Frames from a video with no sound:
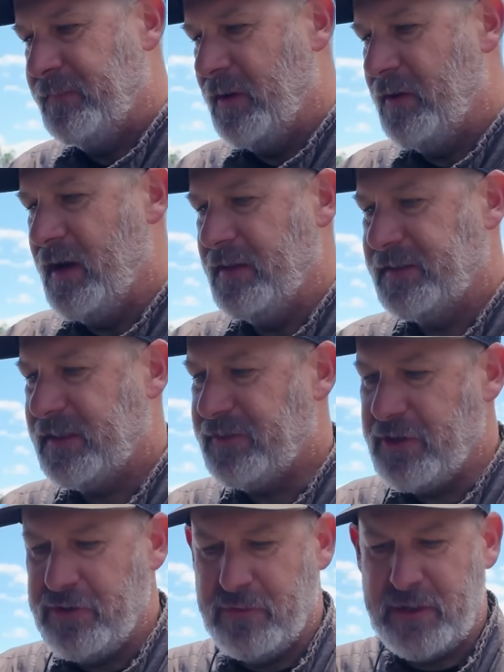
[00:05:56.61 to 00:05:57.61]
All right, let's get the
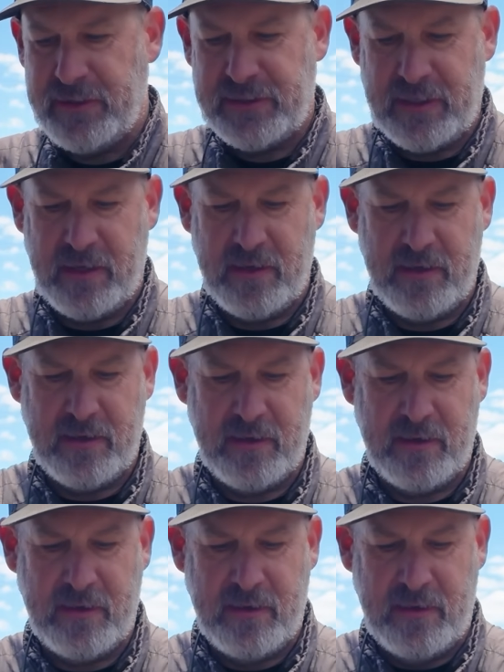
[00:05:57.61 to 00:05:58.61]
new ones.
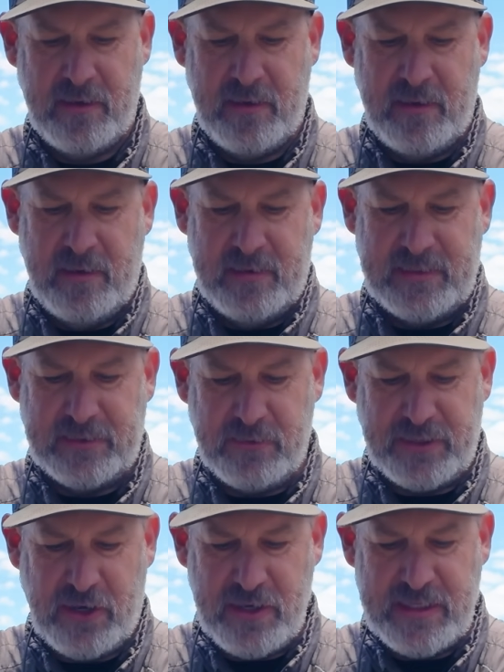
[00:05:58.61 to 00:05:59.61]
It's
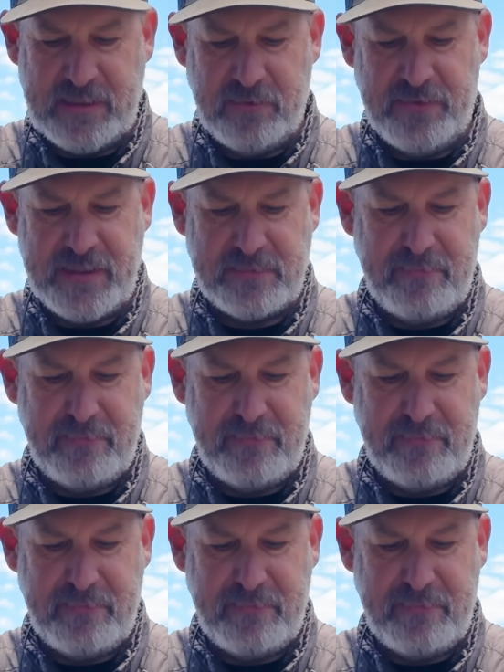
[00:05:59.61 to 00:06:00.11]
always hard dealing with these